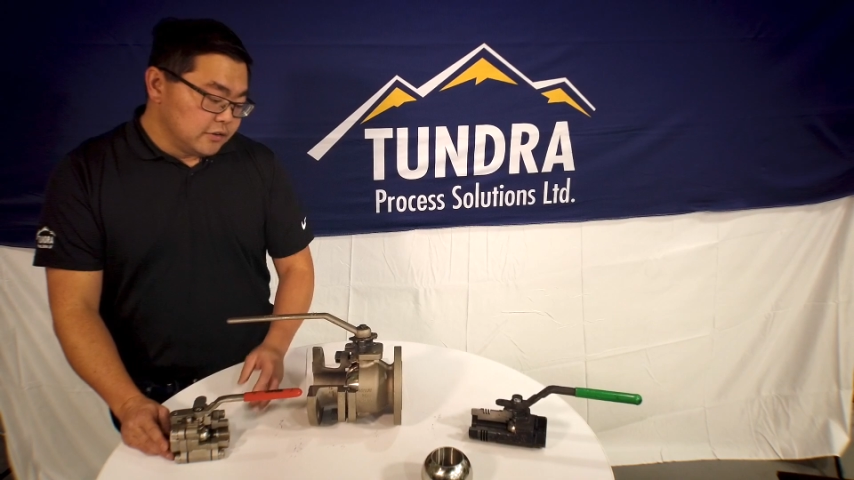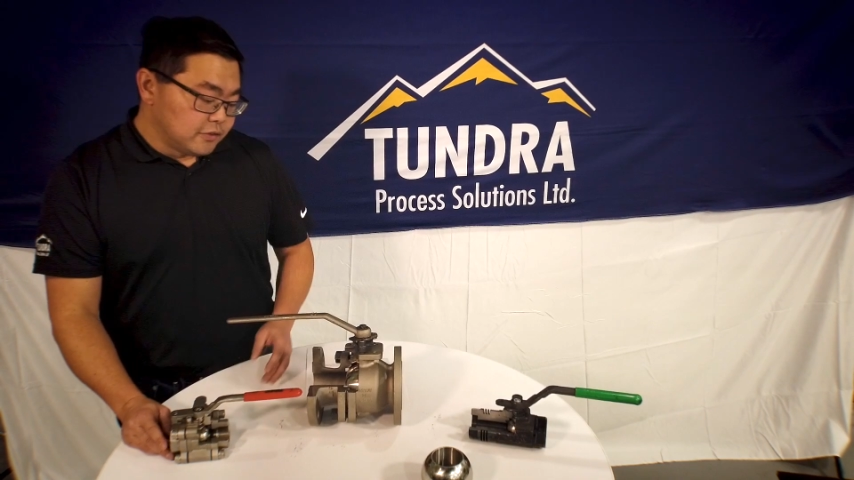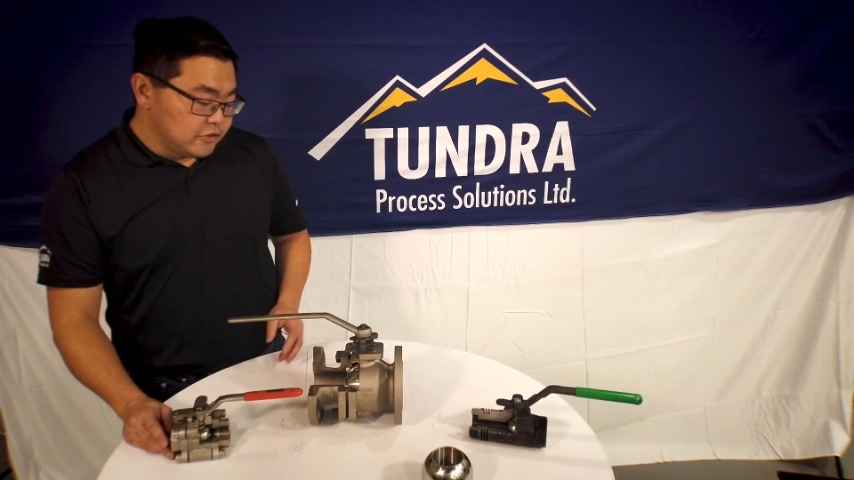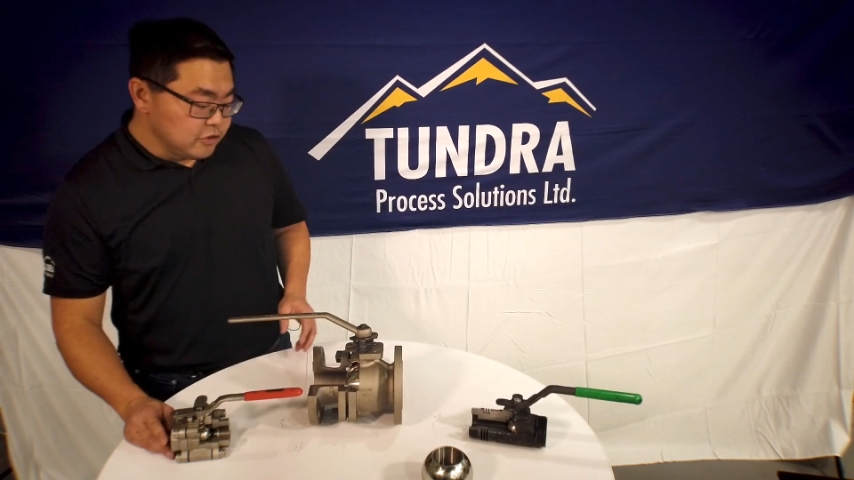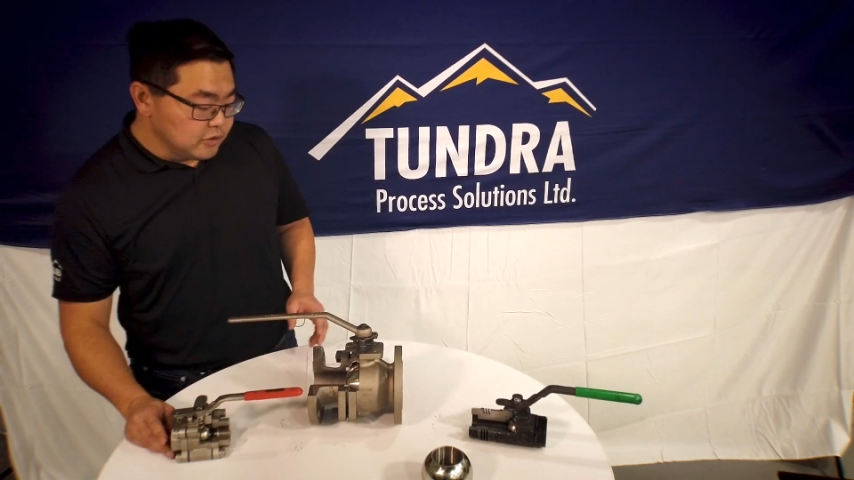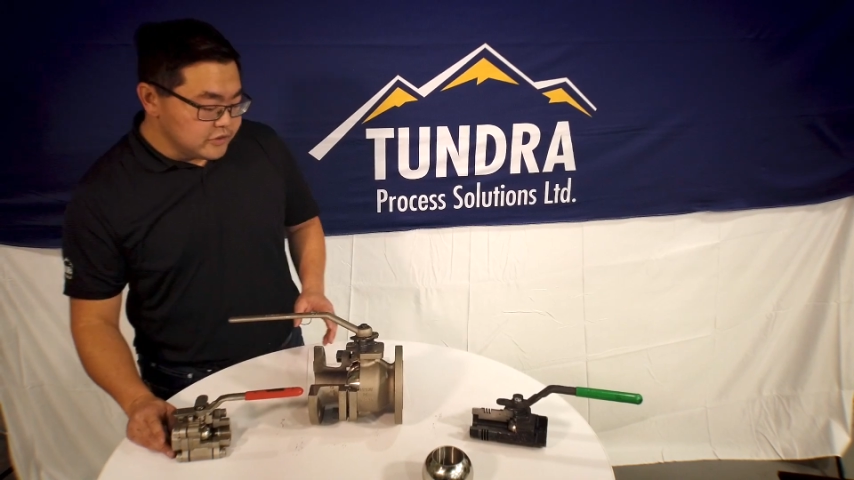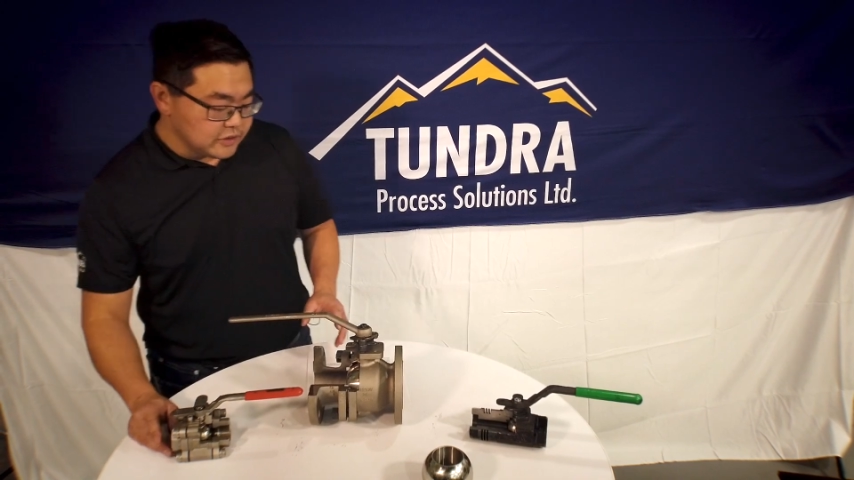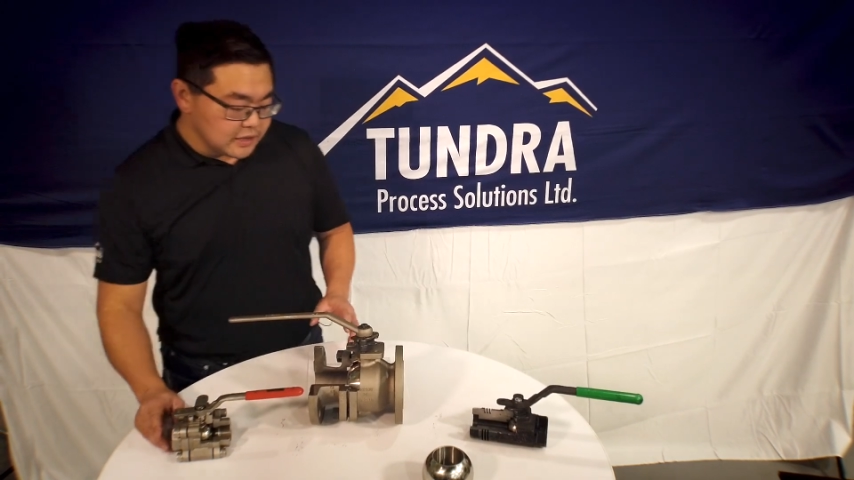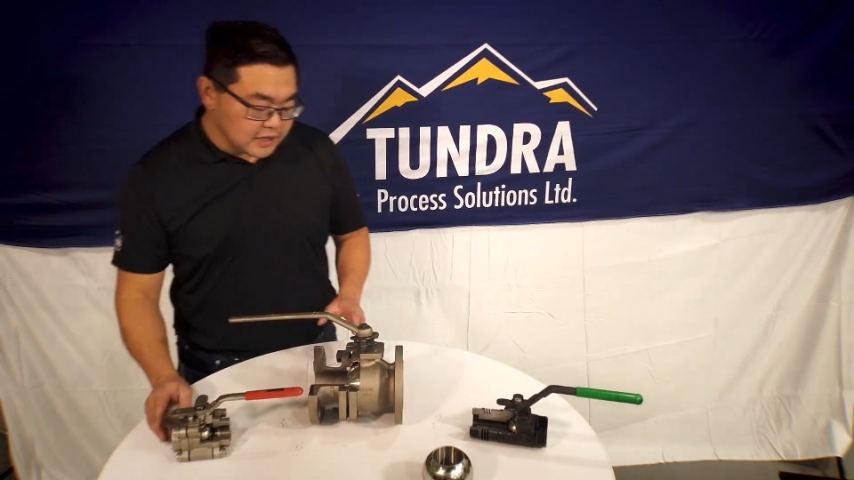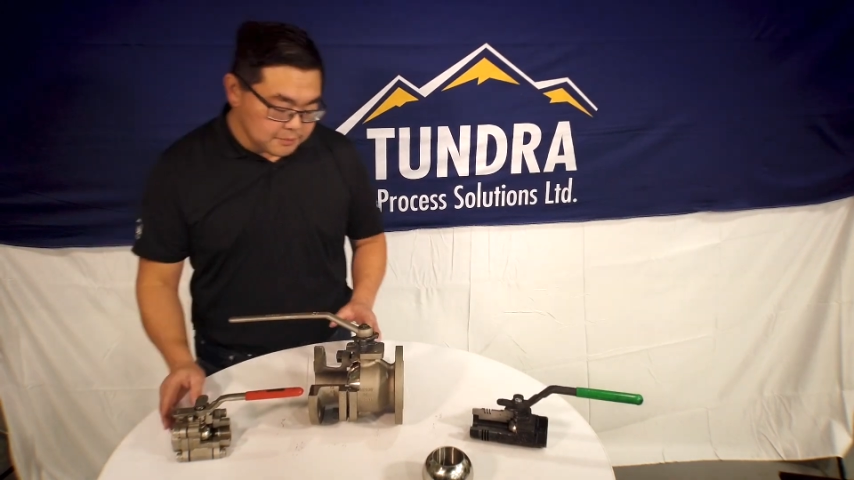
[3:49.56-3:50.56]
For 2-inch
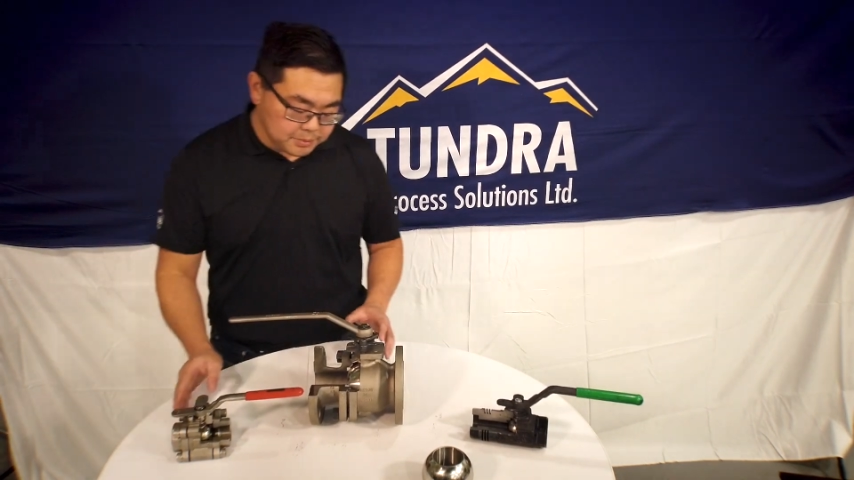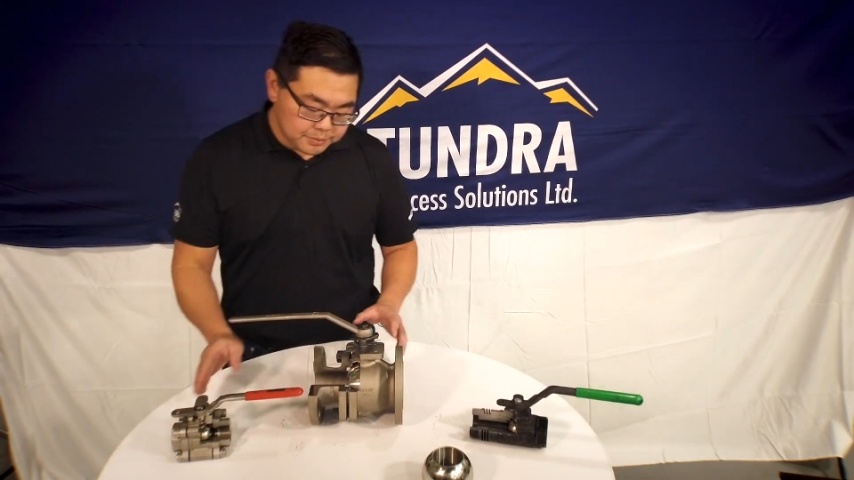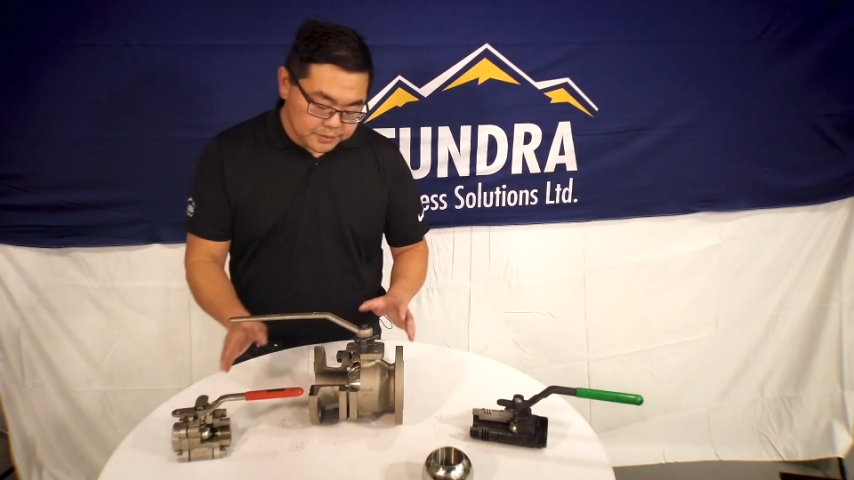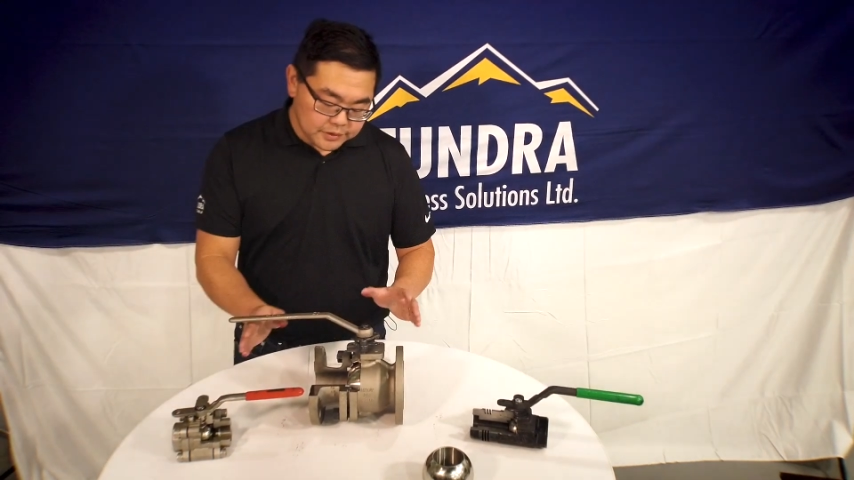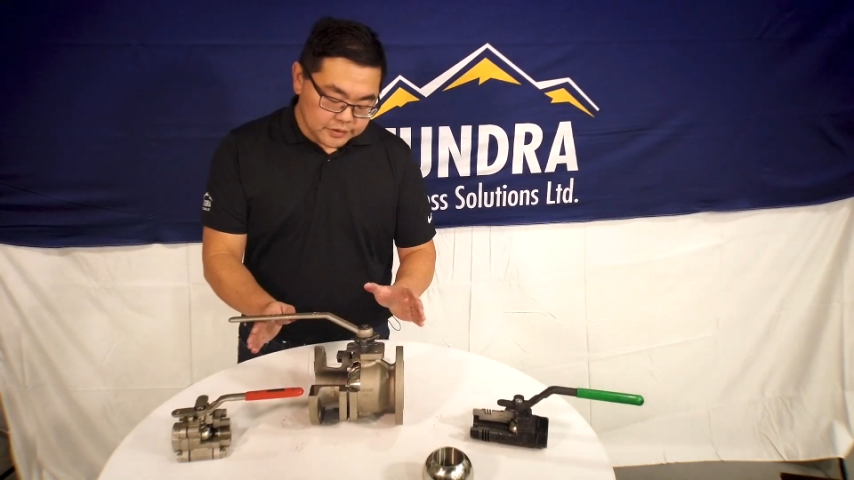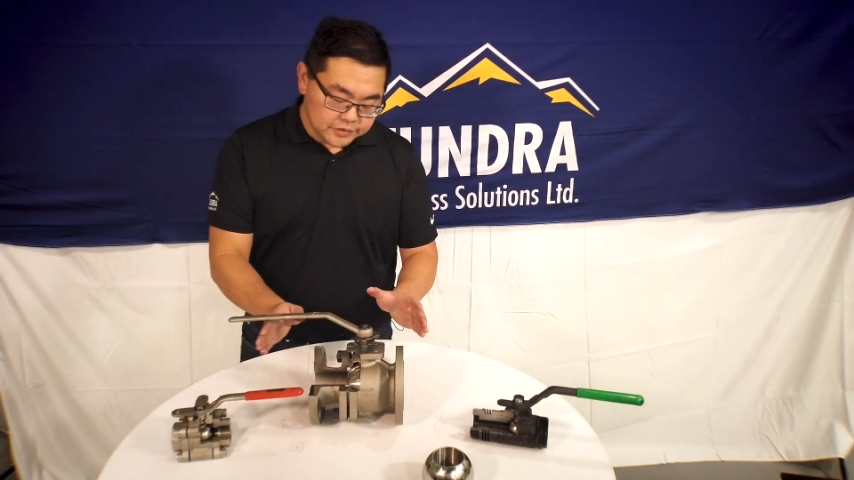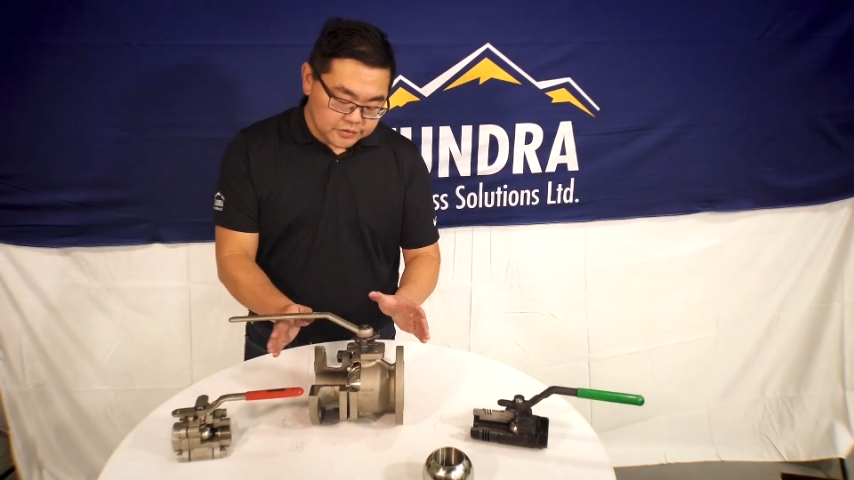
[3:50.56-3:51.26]
and up, you'll